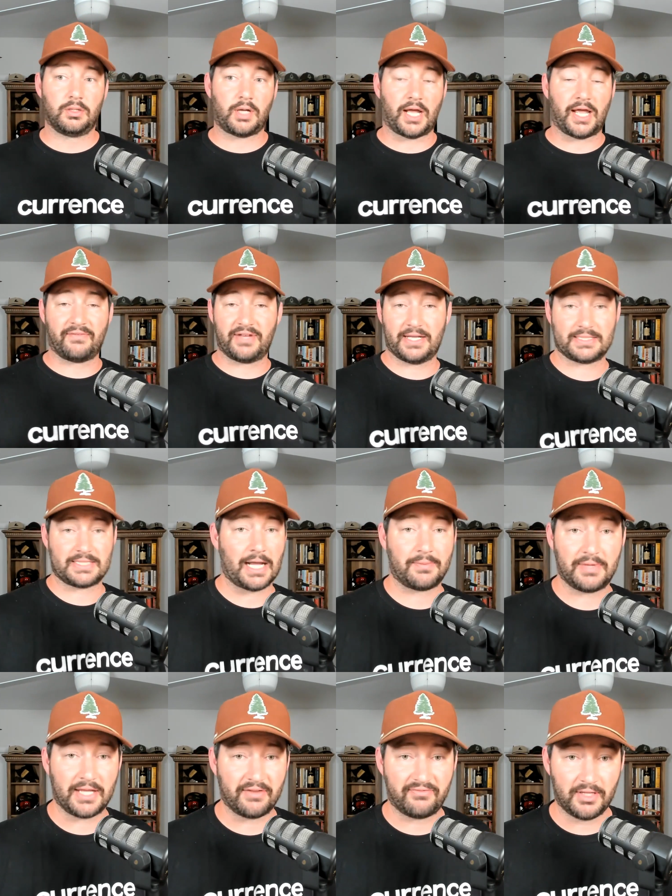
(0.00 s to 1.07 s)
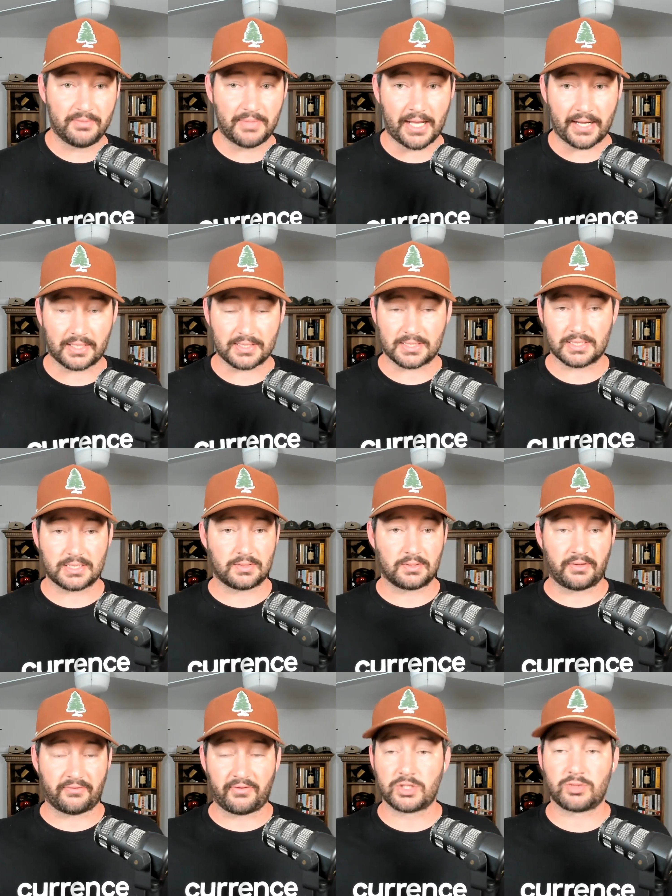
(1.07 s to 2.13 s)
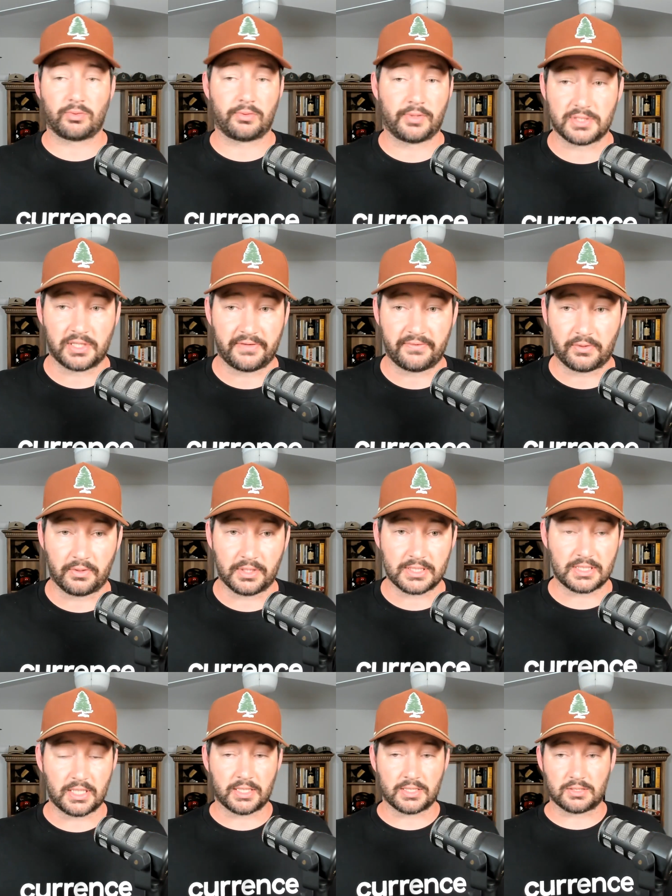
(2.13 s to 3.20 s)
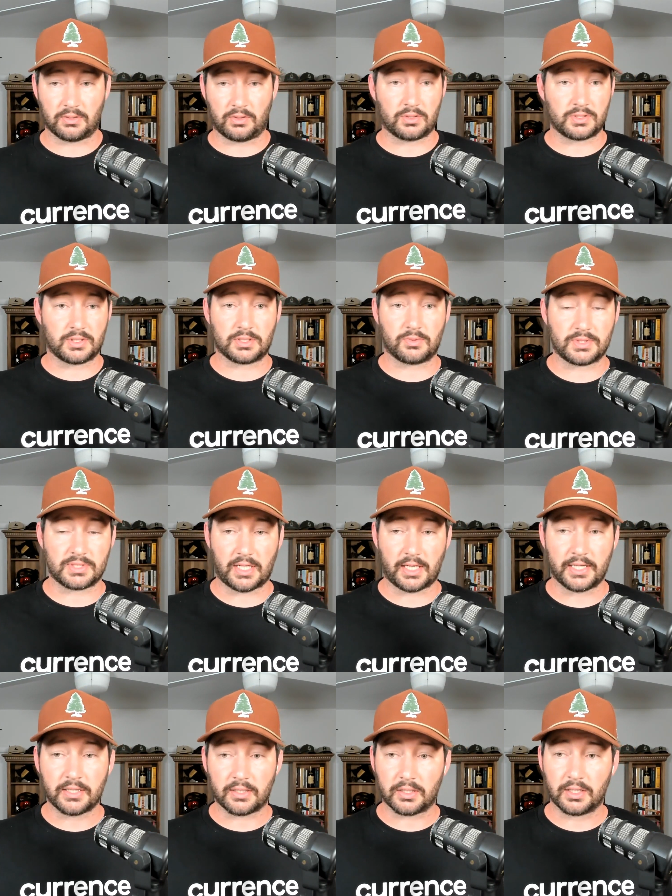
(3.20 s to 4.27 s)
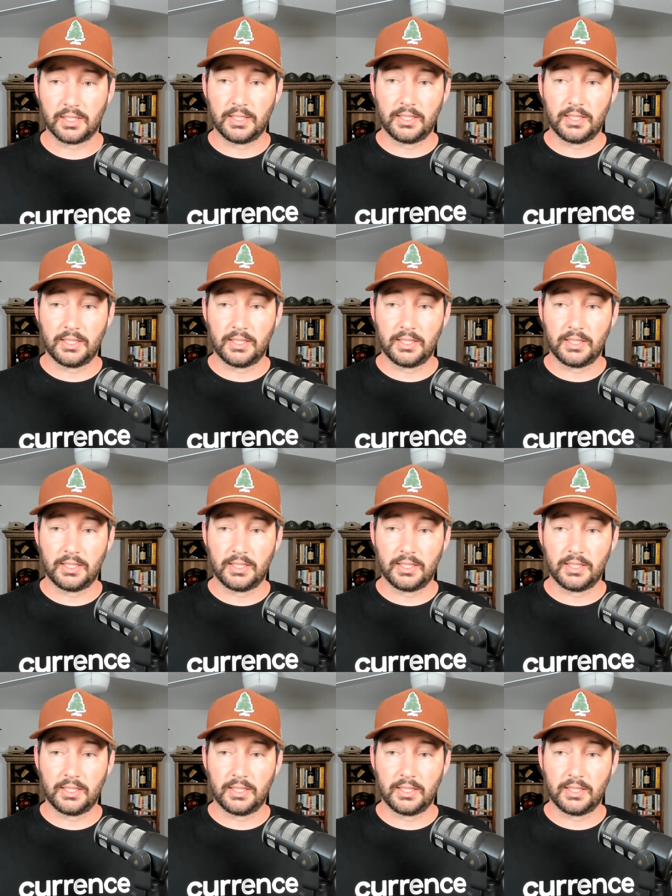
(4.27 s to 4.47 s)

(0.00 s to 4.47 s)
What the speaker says: I haven't had time to get feedback because the first one wasn't even released yet. So of course this one's not either,